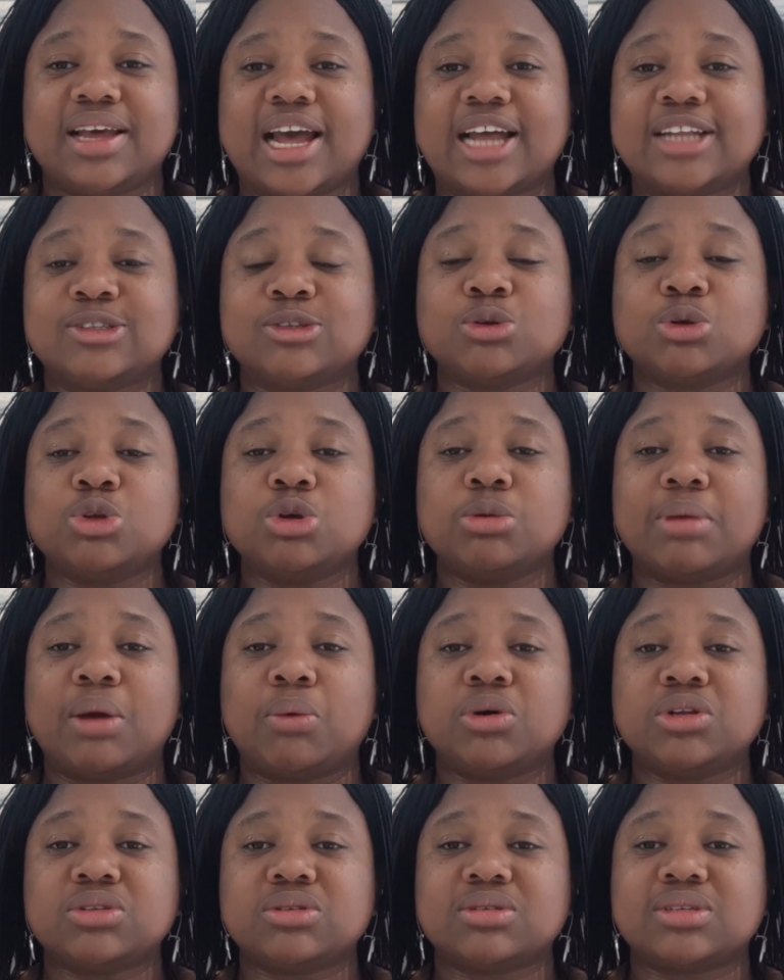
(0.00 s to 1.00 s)
And so you might
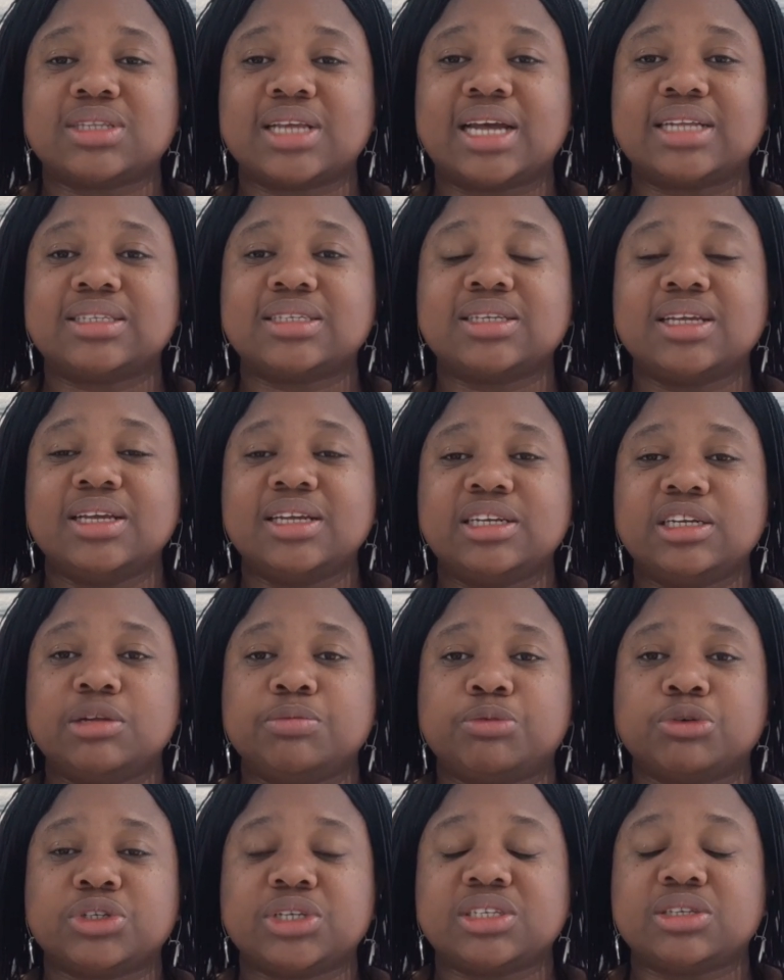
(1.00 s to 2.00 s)
want to start the
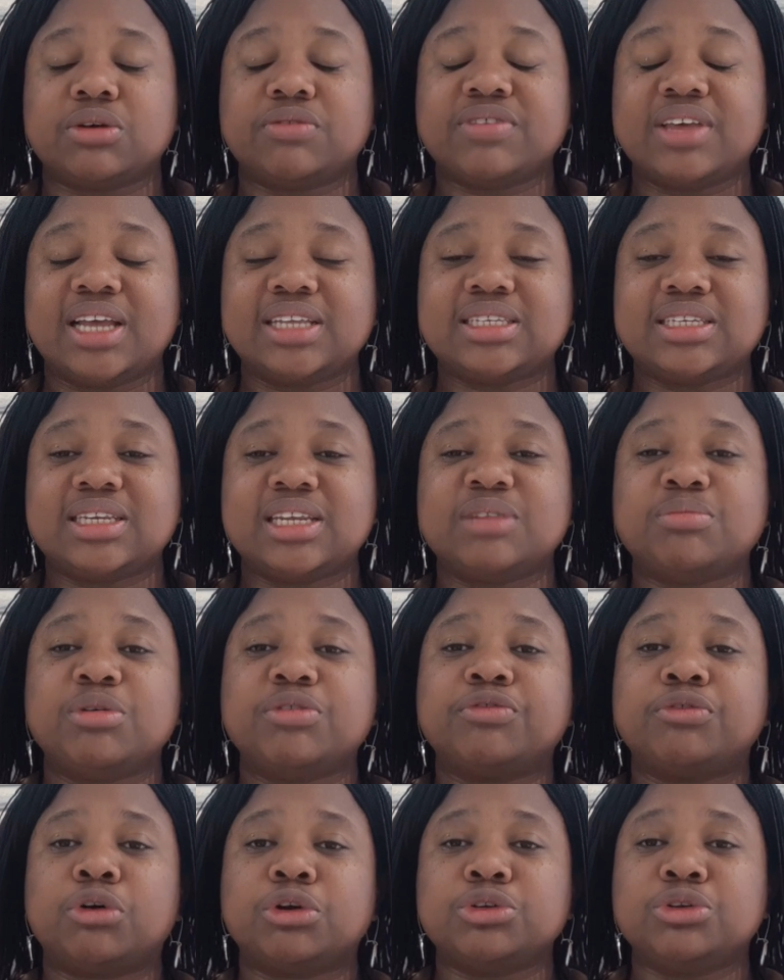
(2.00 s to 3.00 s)
process of getting it
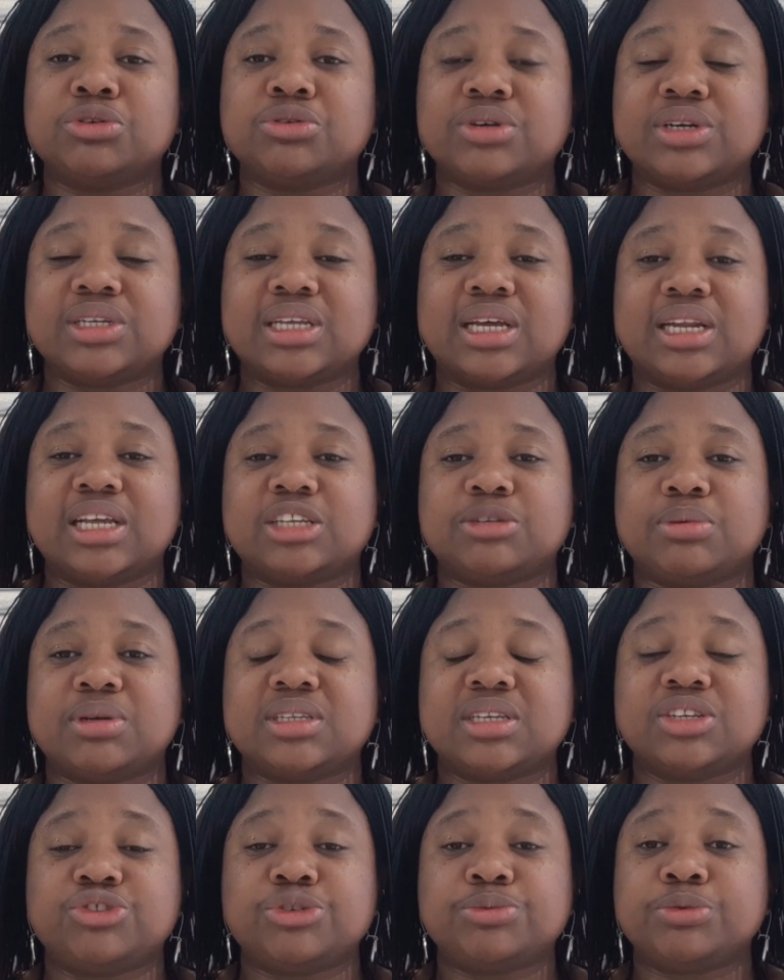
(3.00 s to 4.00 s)
before you create an
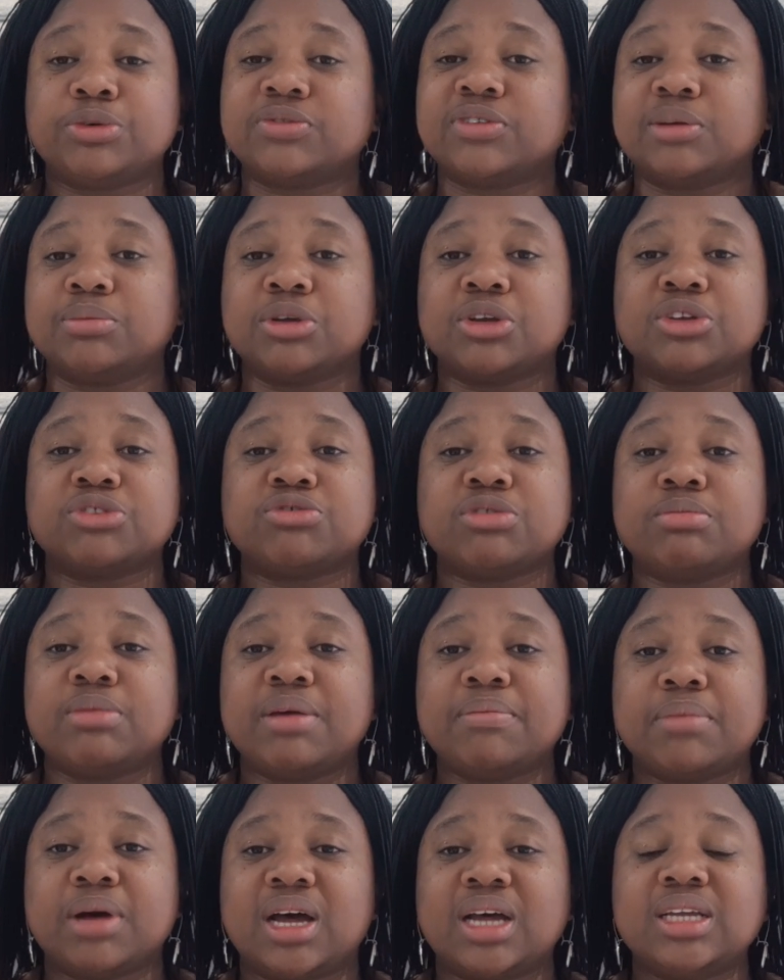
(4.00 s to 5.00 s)
express entry profile, because
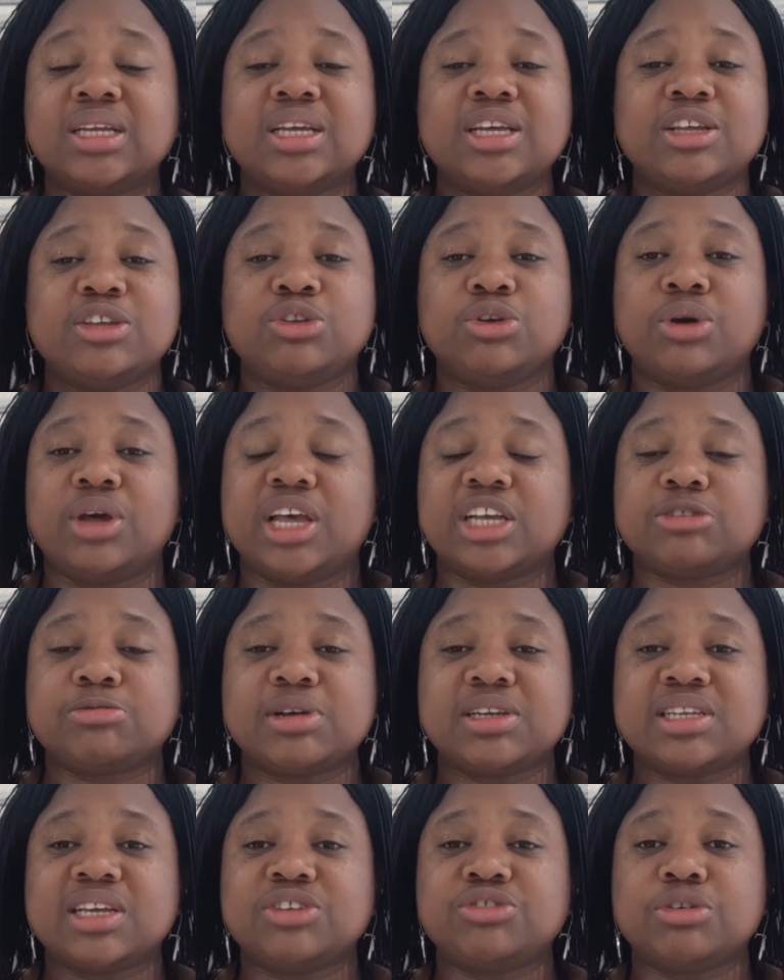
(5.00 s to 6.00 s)
remember, your
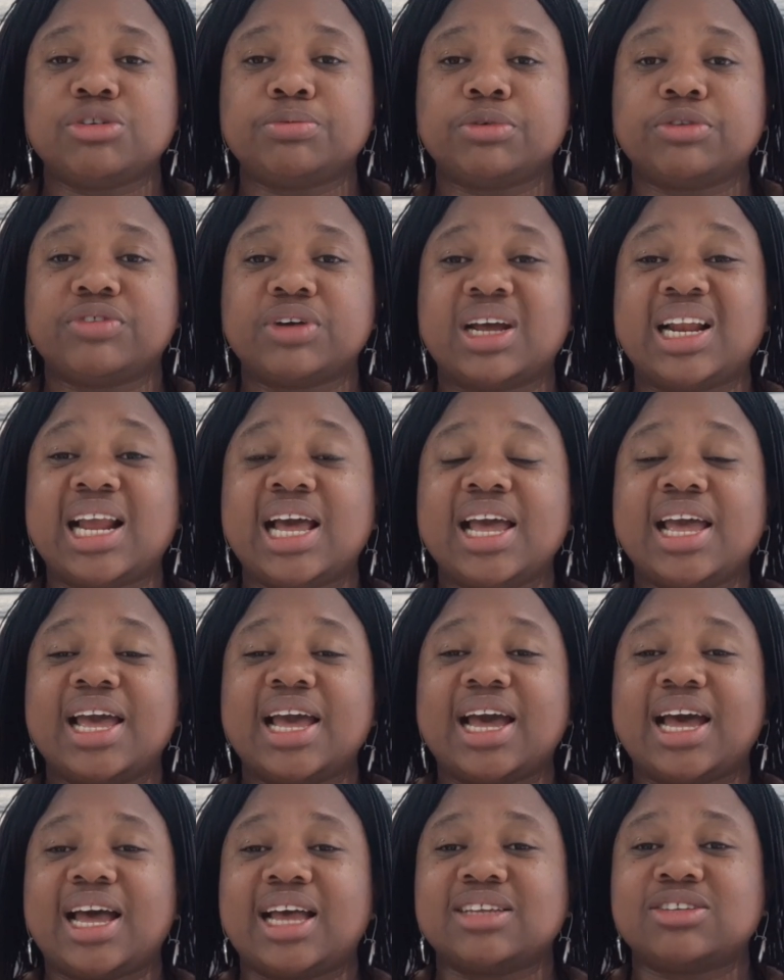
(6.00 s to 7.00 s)
express entry profile
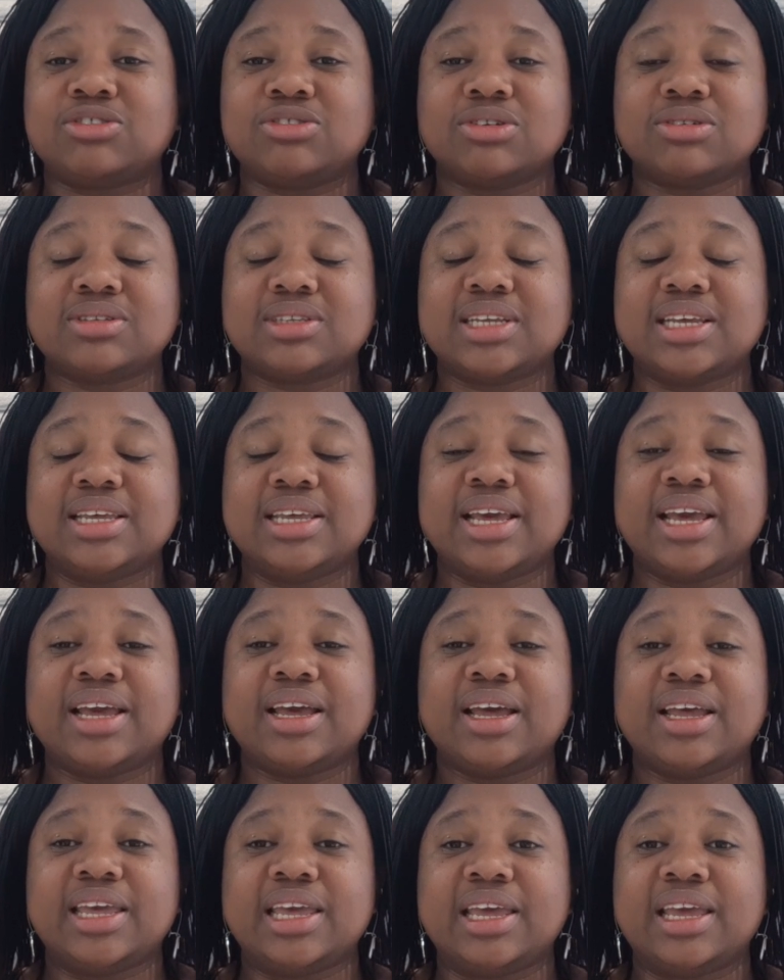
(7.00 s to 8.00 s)
has just
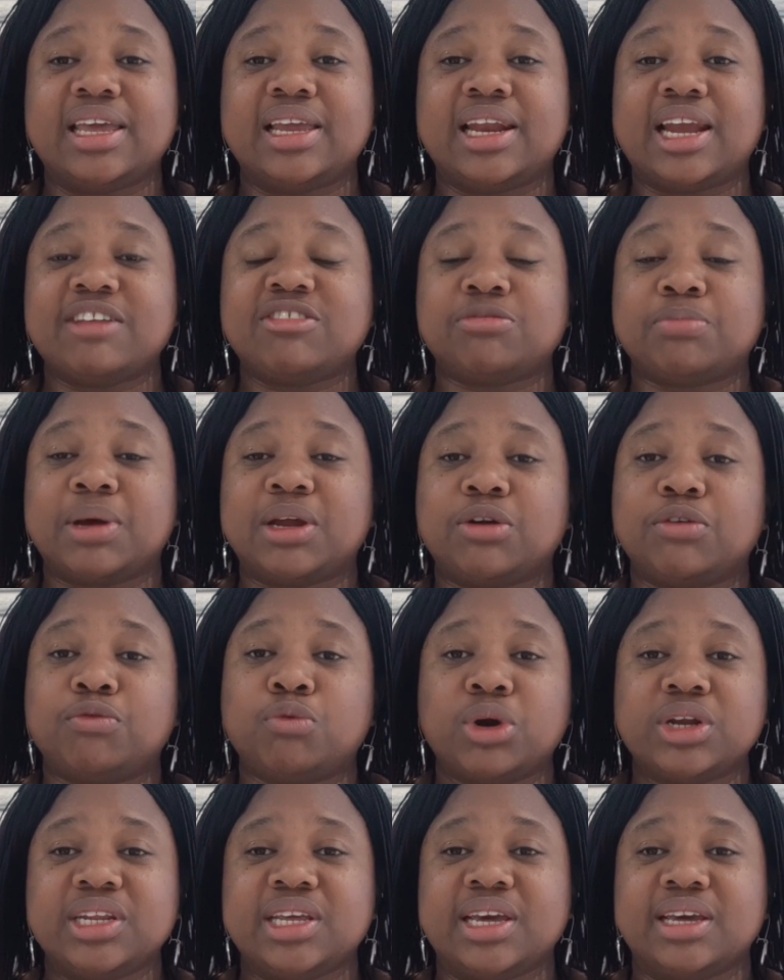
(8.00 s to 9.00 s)
a lifespan of
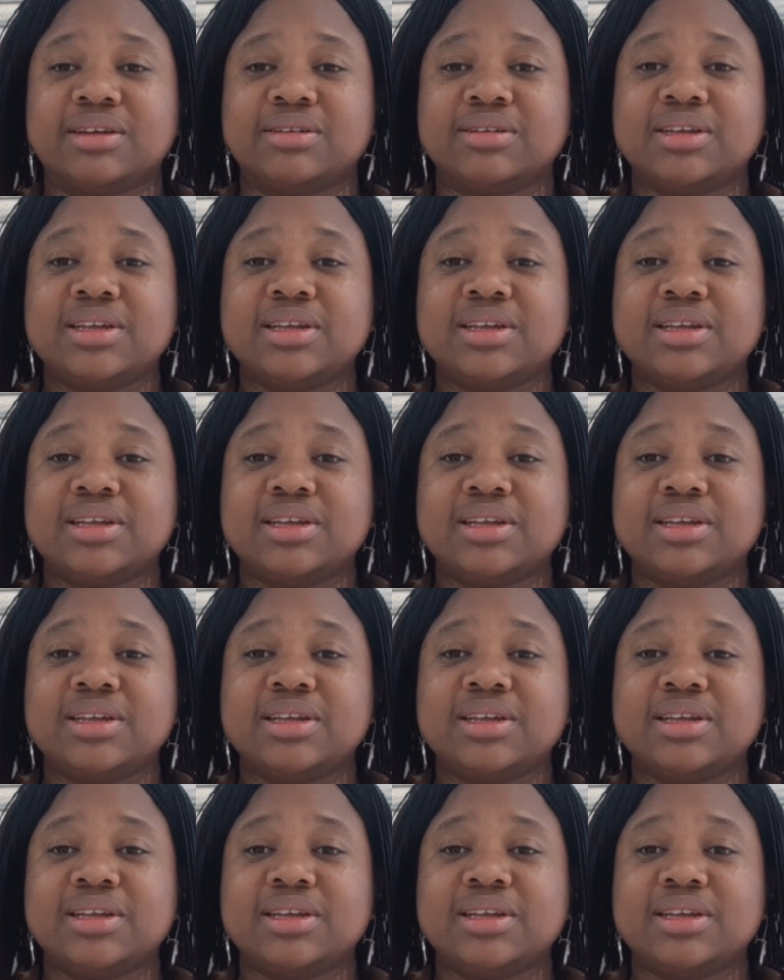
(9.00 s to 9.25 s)
1 year.